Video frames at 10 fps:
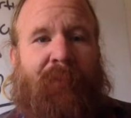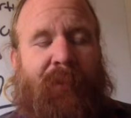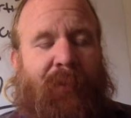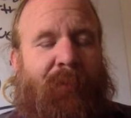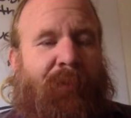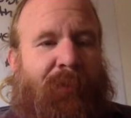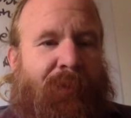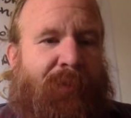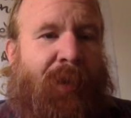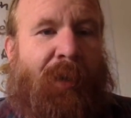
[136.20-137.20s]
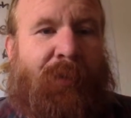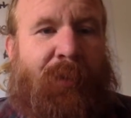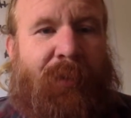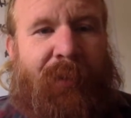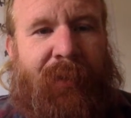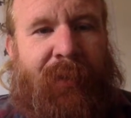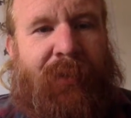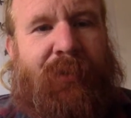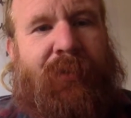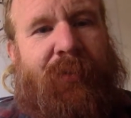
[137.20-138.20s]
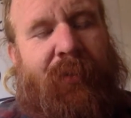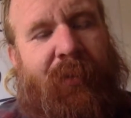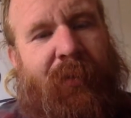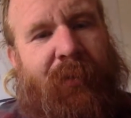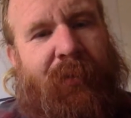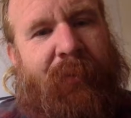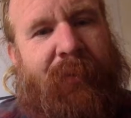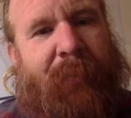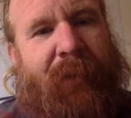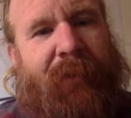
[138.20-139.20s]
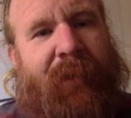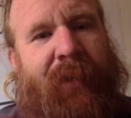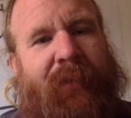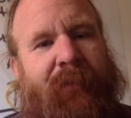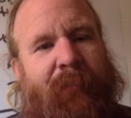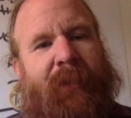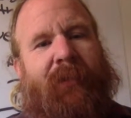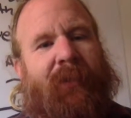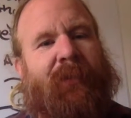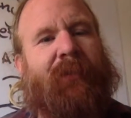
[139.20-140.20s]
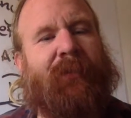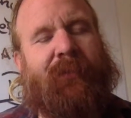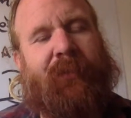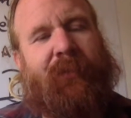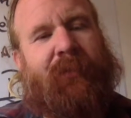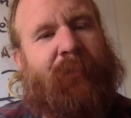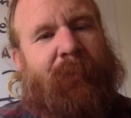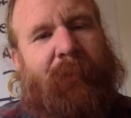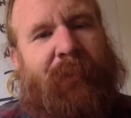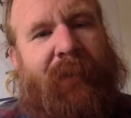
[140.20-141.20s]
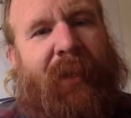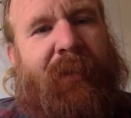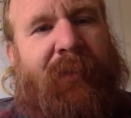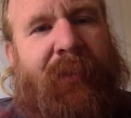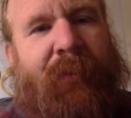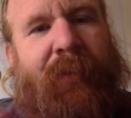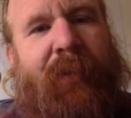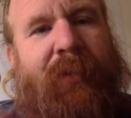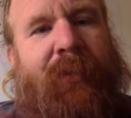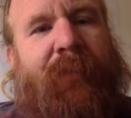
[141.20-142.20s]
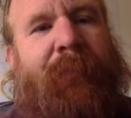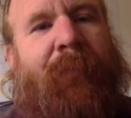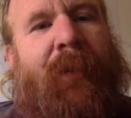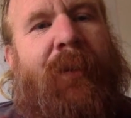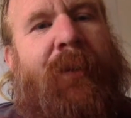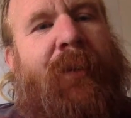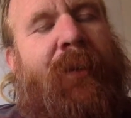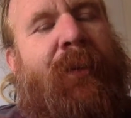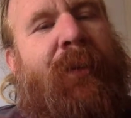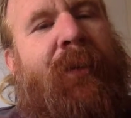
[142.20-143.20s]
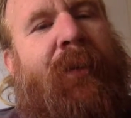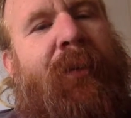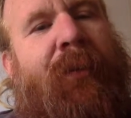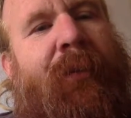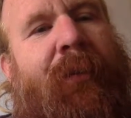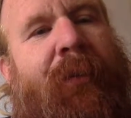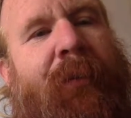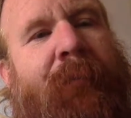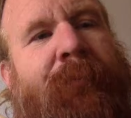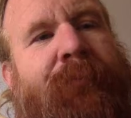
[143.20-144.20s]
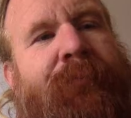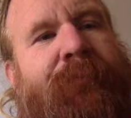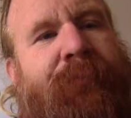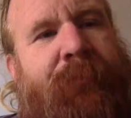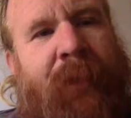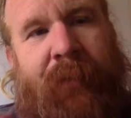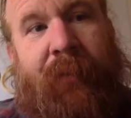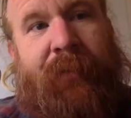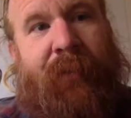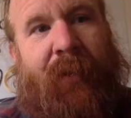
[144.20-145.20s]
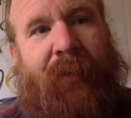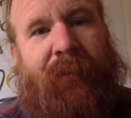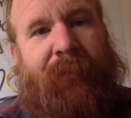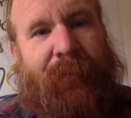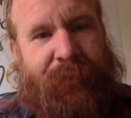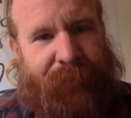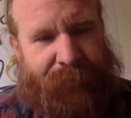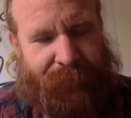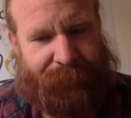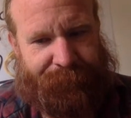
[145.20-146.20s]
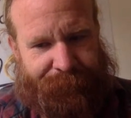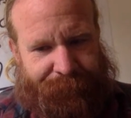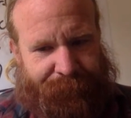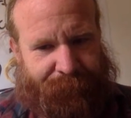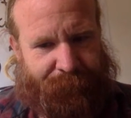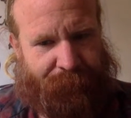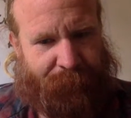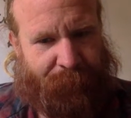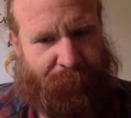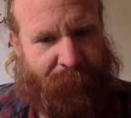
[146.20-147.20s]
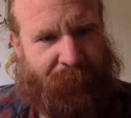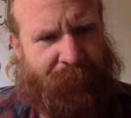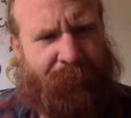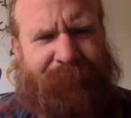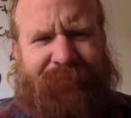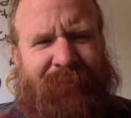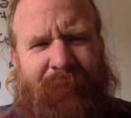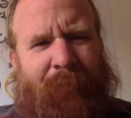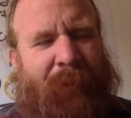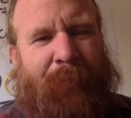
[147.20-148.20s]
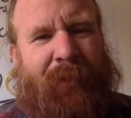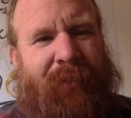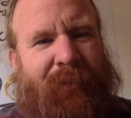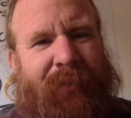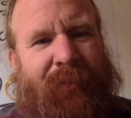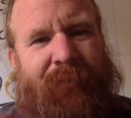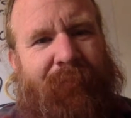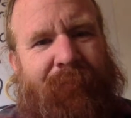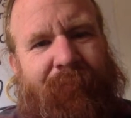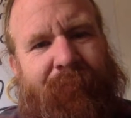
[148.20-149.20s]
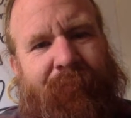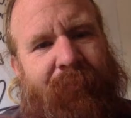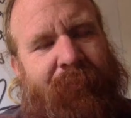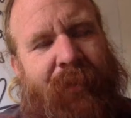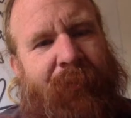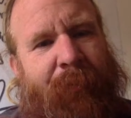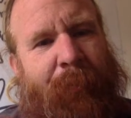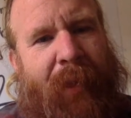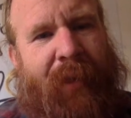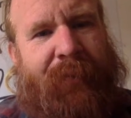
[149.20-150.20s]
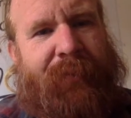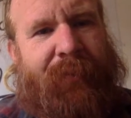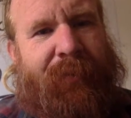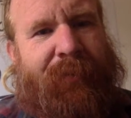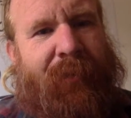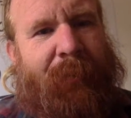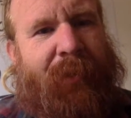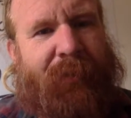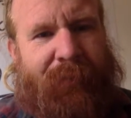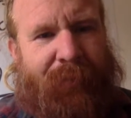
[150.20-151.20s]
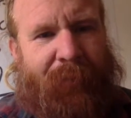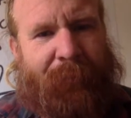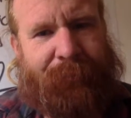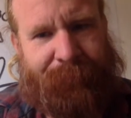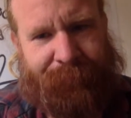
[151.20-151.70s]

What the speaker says: the Tantra lineage, to respect that, to make the clear distinction between that and Neo Tantra. Um, and there is a lot of differences, but they're, in my opinion, the different paths to the same end. So,